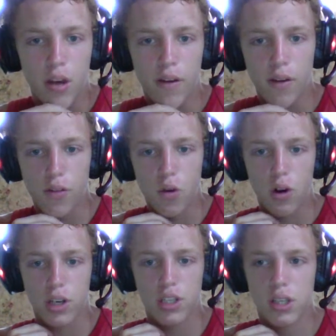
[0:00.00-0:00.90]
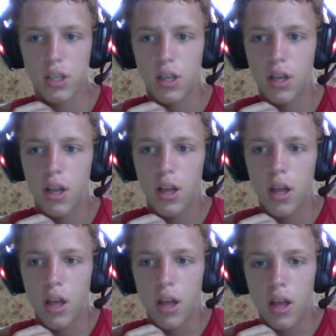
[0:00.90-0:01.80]
Of course,
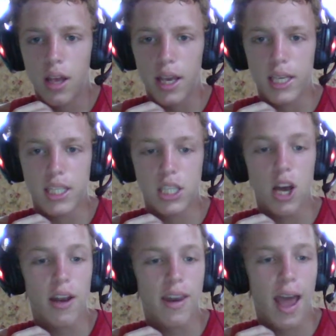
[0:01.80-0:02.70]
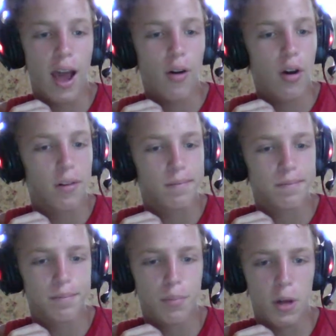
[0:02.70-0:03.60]
he's done now,
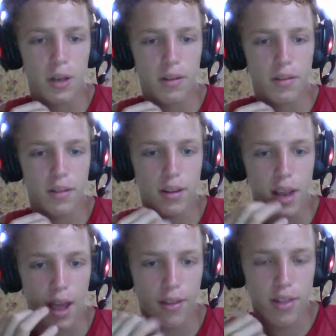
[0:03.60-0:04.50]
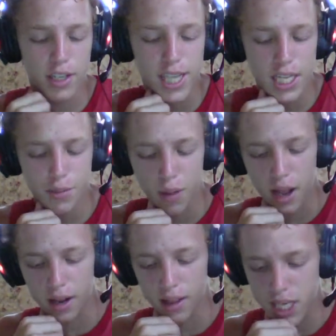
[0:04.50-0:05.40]
but yeah, so that's
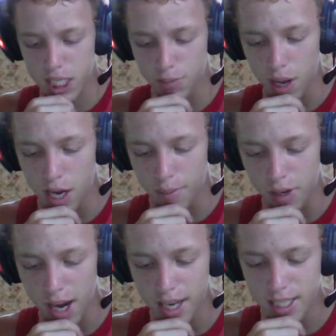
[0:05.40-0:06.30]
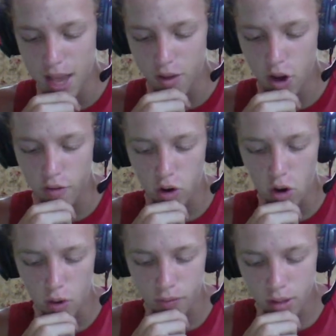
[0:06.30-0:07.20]
my number 7
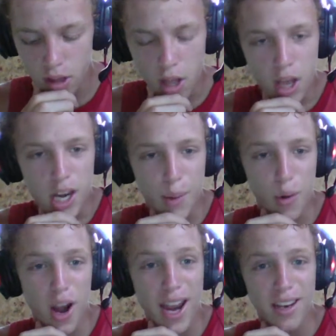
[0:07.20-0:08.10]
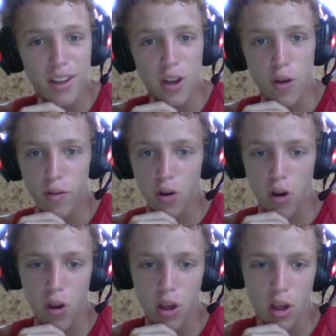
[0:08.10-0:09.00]
overall. Number 8
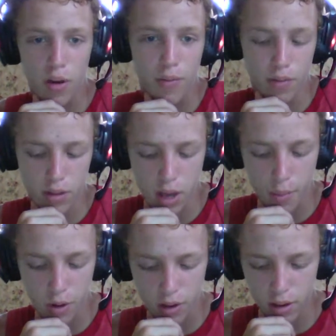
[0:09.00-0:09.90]
overall. Number